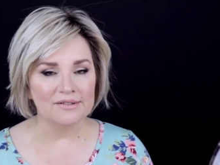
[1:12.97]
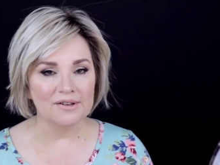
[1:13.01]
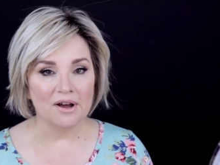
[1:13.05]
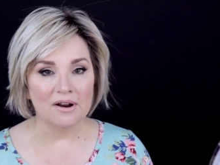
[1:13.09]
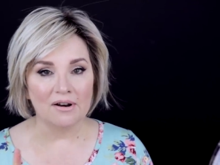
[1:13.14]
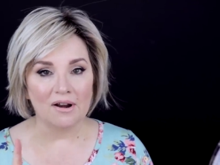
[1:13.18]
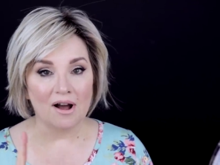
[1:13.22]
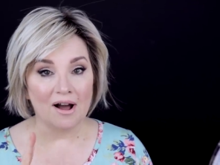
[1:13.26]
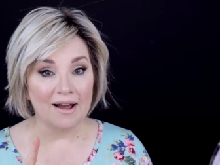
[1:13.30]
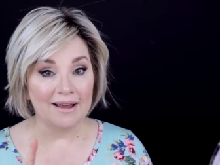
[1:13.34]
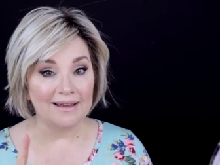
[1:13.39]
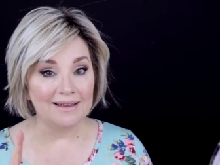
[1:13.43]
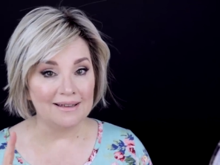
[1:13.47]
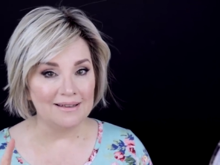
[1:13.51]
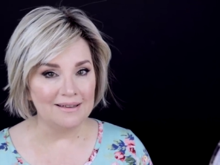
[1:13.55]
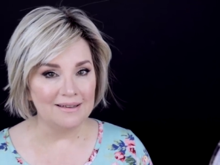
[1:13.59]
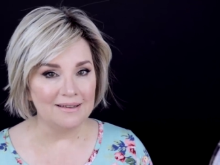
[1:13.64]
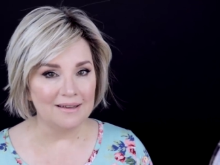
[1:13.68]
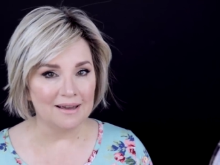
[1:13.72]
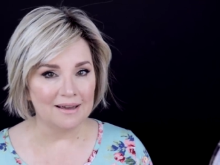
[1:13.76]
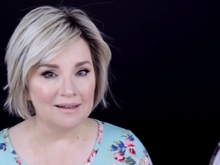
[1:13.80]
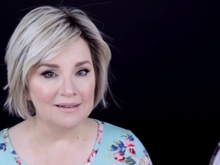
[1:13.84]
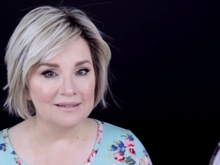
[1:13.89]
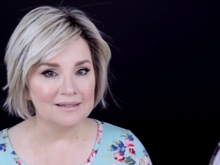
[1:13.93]
not
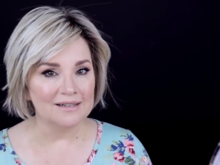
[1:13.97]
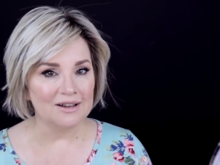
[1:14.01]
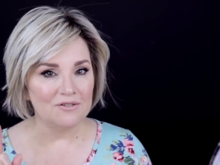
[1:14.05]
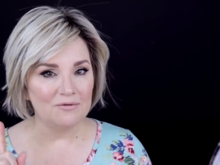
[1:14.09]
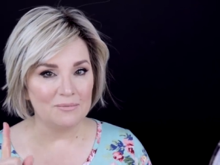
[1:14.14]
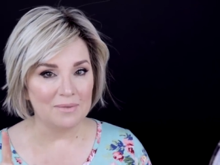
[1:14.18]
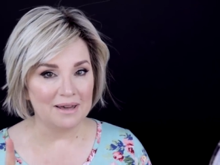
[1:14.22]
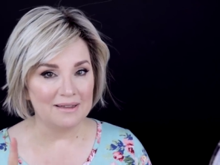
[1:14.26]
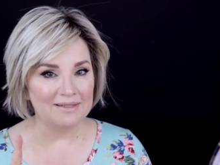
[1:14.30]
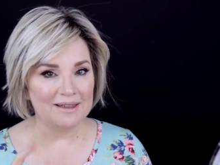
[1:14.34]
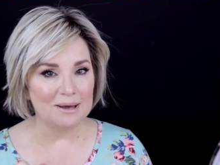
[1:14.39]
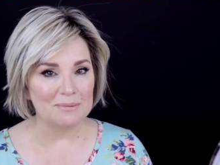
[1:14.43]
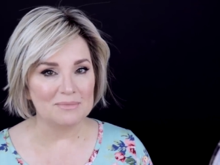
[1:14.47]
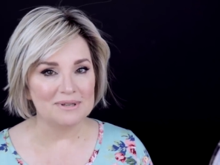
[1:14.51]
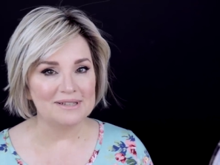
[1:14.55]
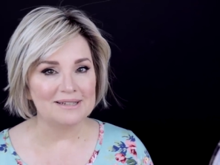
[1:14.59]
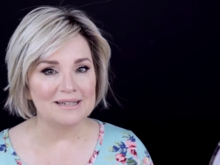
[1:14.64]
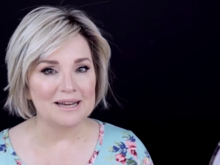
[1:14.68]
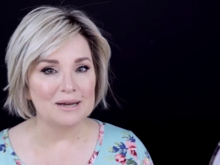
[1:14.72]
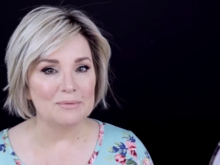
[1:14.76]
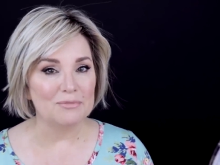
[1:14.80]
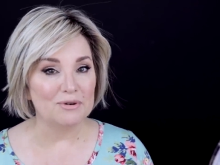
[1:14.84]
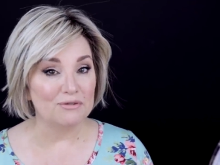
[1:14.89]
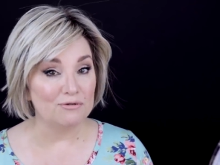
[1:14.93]
I-E-S. I've made that
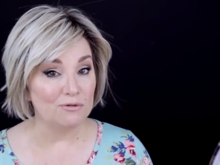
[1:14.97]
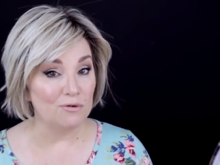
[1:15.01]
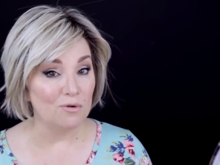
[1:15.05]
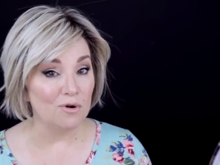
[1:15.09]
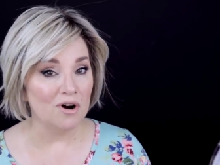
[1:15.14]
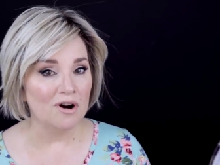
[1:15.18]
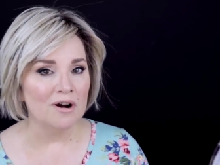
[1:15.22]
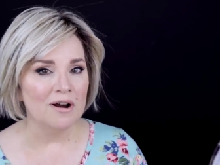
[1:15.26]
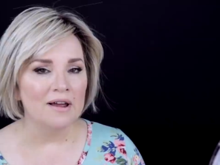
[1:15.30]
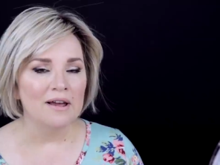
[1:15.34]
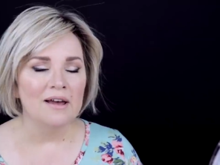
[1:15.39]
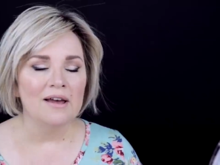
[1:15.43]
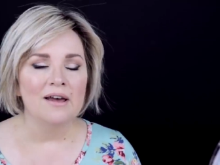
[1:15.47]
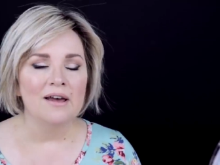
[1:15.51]
mistake before.